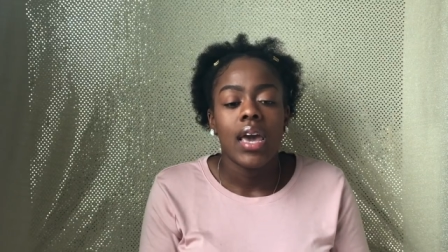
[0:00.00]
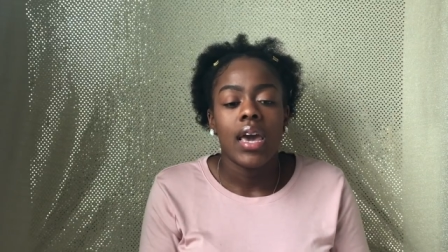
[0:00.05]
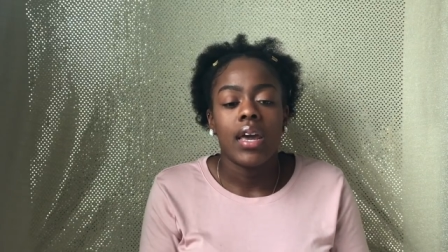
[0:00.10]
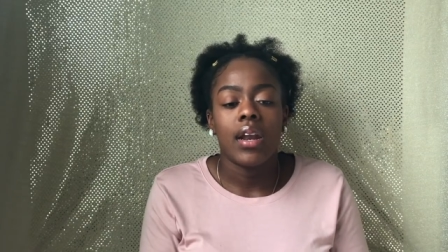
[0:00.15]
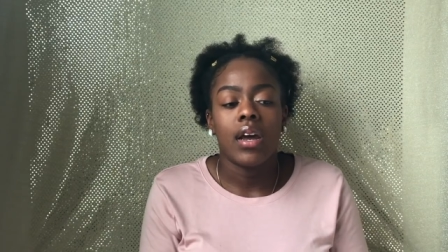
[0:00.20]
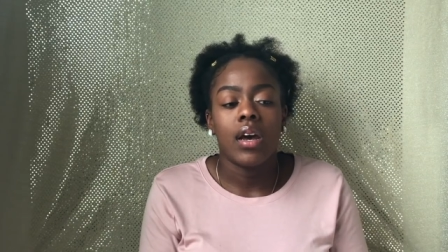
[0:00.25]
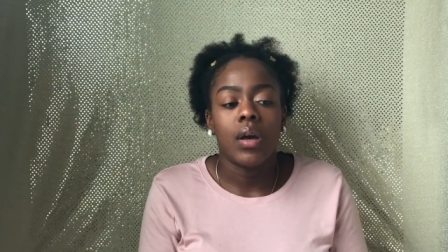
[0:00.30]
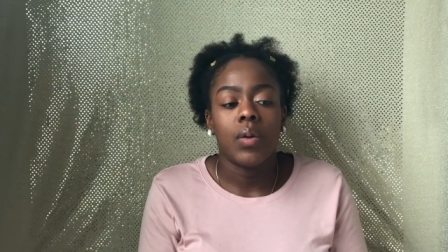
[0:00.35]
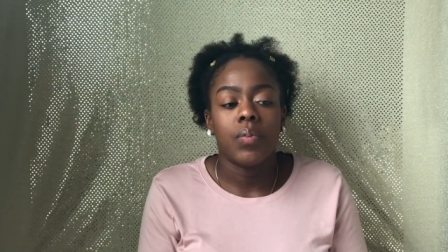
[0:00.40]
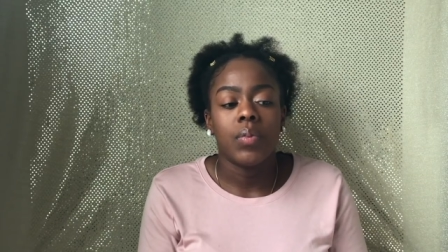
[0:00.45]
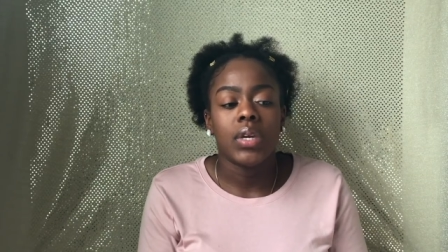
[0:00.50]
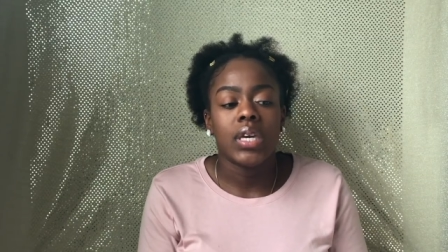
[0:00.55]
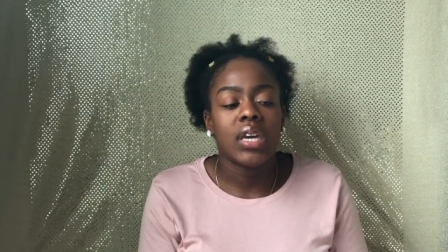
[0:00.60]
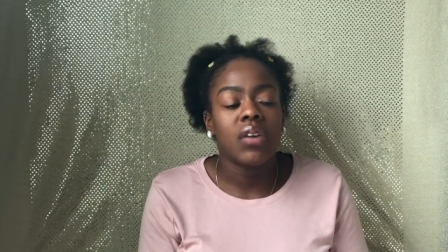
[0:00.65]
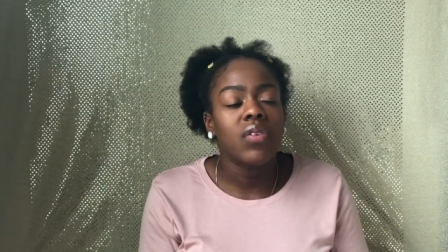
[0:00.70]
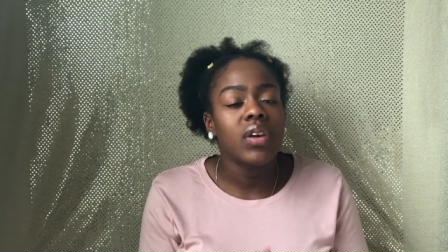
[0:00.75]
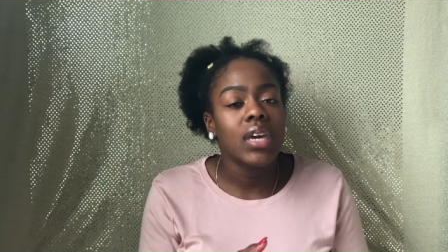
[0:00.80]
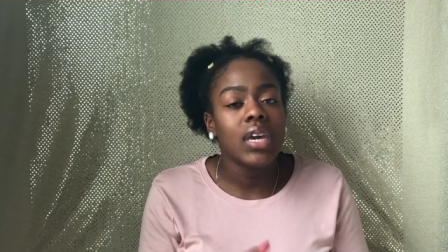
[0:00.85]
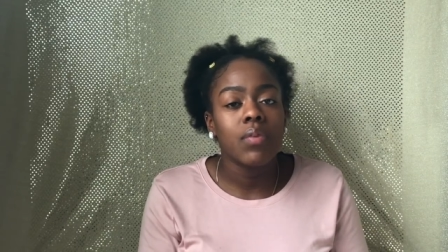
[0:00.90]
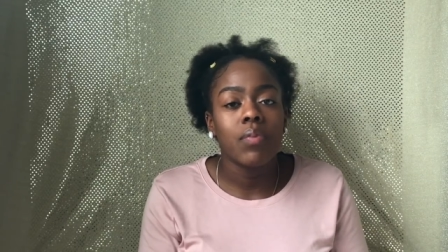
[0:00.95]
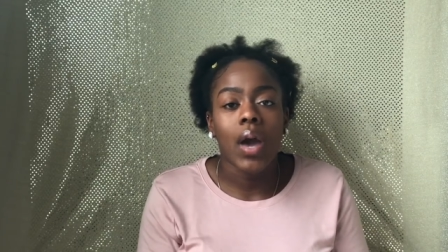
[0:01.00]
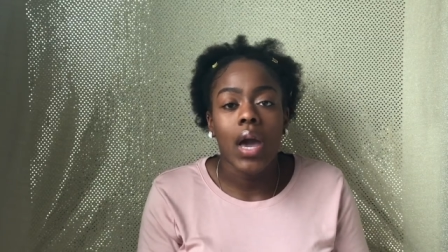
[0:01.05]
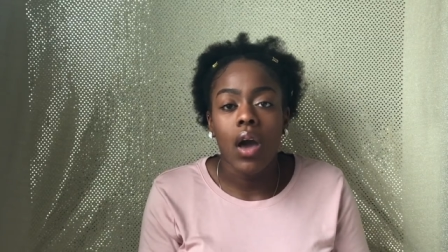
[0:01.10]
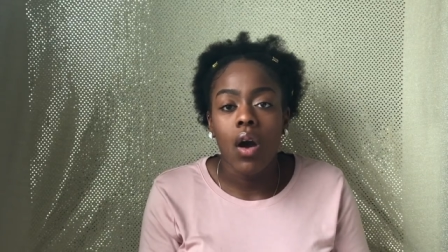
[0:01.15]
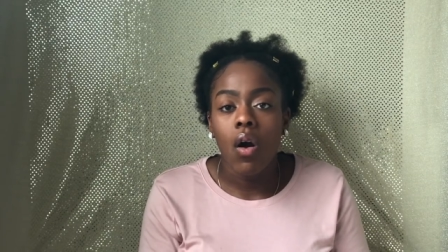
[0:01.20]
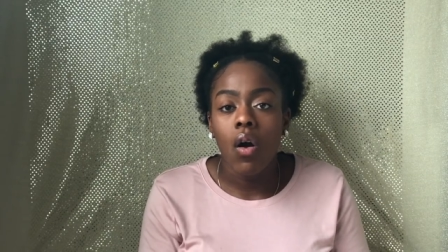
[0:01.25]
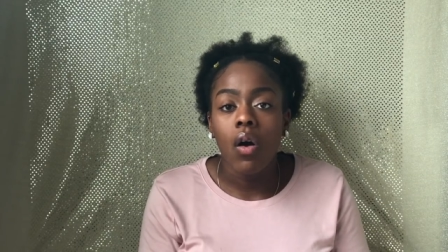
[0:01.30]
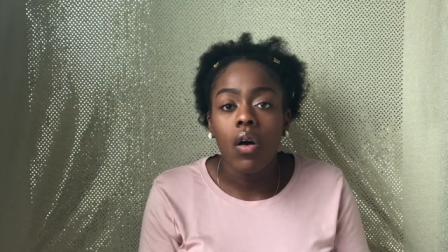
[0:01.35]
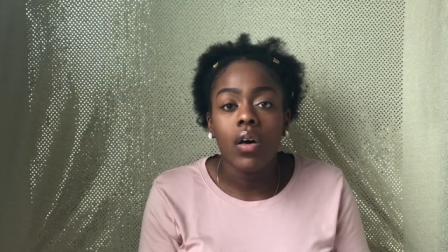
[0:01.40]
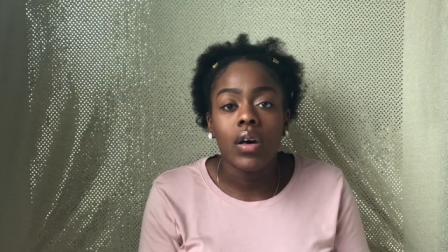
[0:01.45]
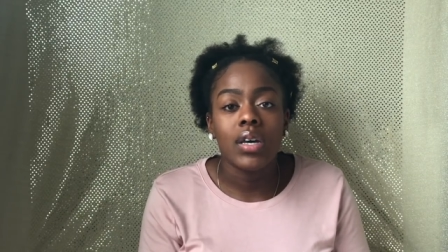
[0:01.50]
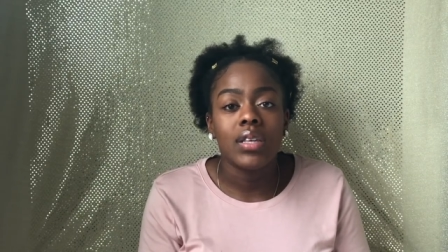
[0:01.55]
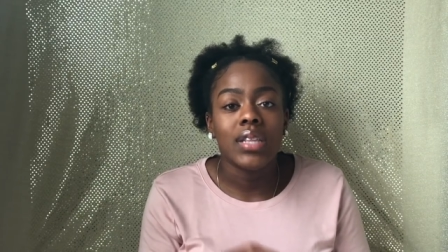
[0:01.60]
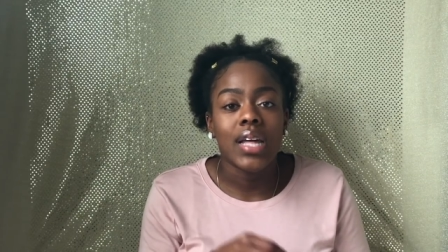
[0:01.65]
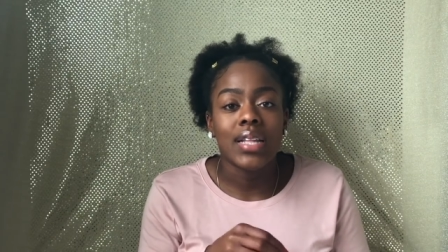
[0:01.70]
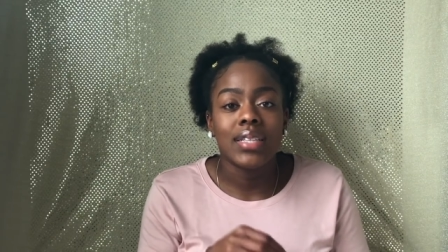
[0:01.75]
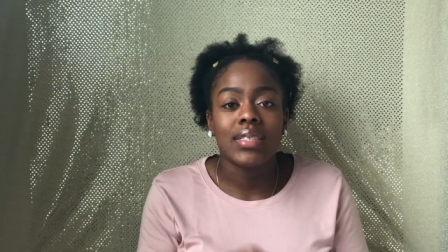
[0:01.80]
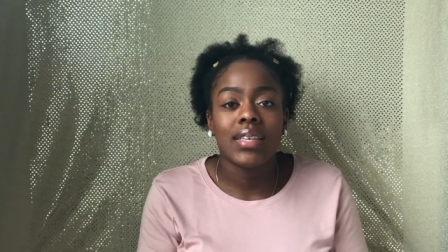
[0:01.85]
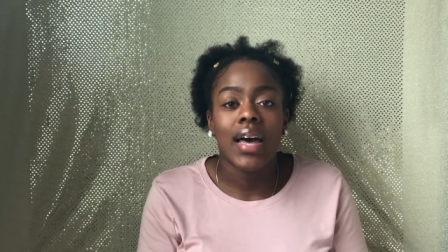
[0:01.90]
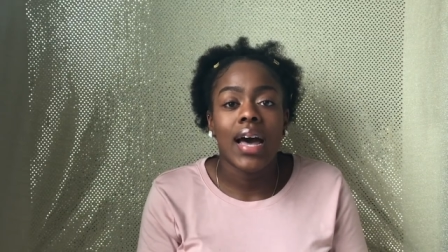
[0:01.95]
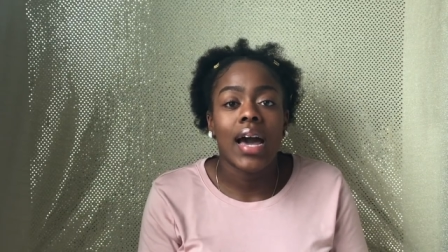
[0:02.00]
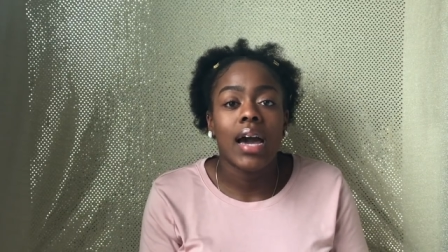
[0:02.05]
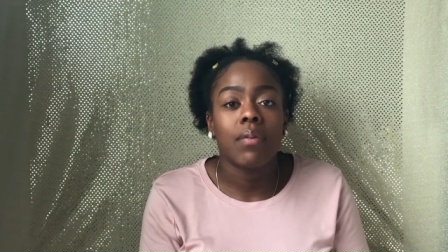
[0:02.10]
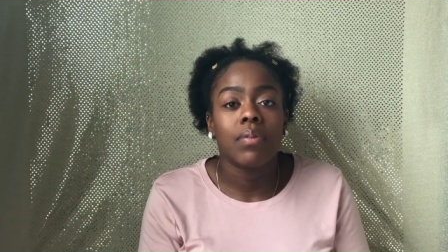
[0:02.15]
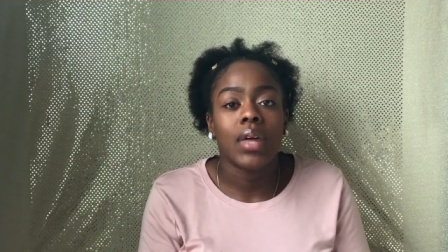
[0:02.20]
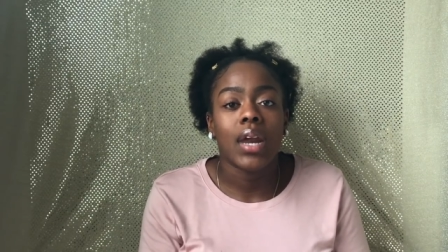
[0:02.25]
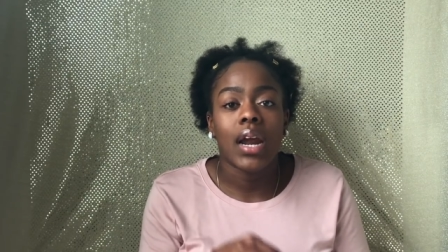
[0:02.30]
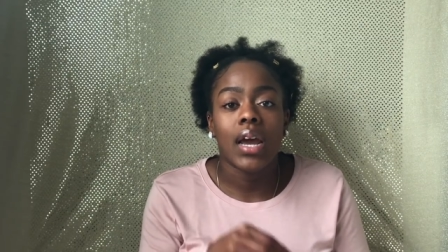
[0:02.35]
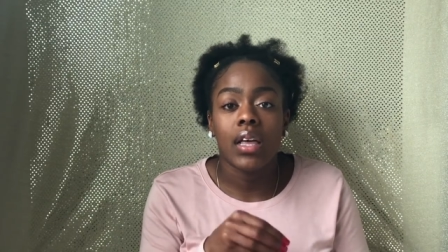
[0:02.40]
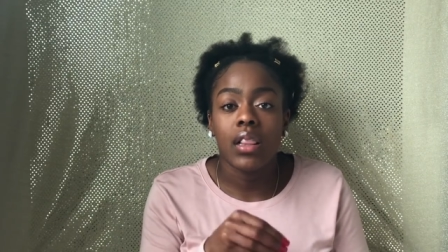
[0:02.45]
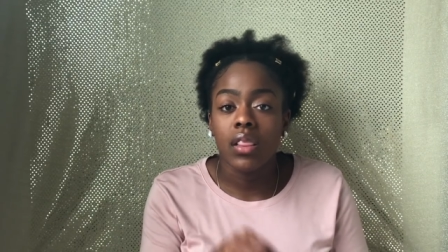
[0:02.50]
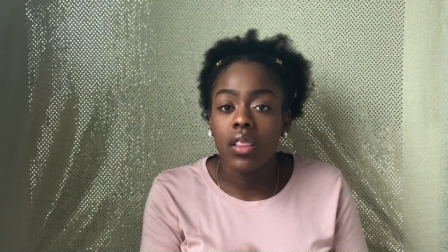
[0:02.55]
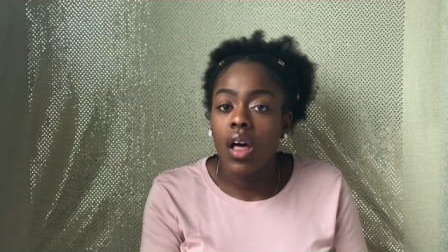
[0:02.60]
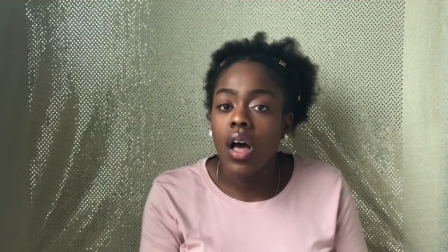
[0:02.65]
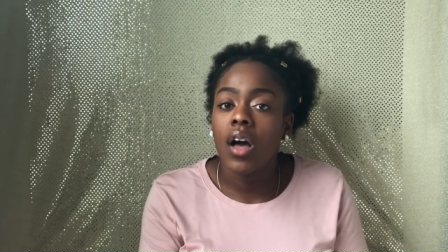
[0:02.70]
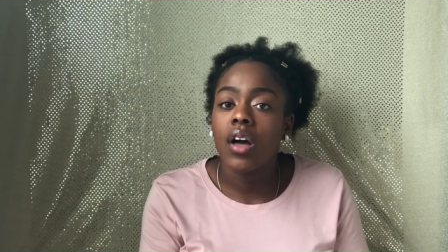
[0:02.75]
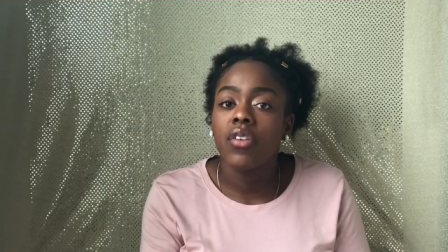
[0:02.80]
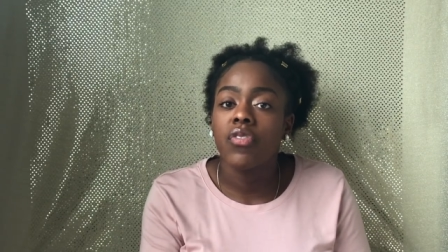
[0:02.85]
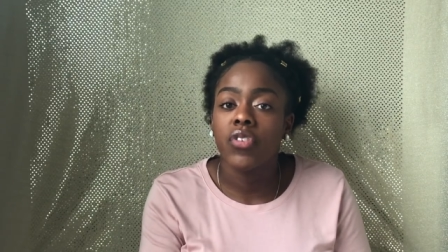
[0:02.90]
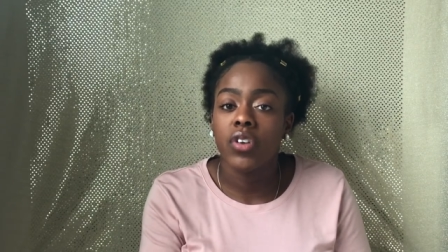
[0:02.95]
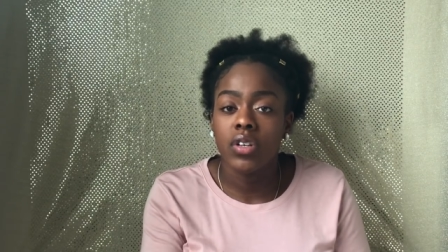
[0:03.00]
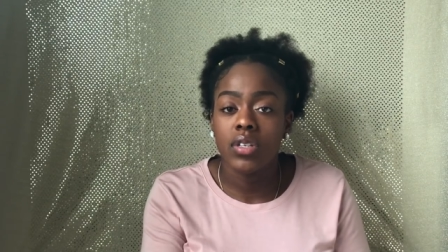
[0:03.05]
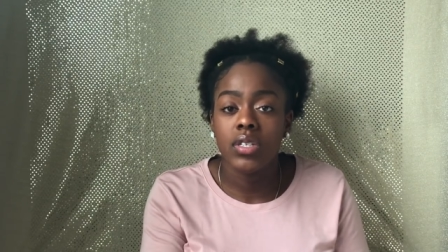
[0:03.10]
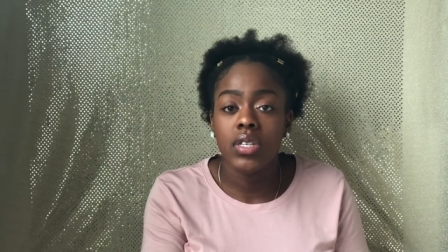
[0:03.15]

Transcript: and um, giving it my all in that time that I allot for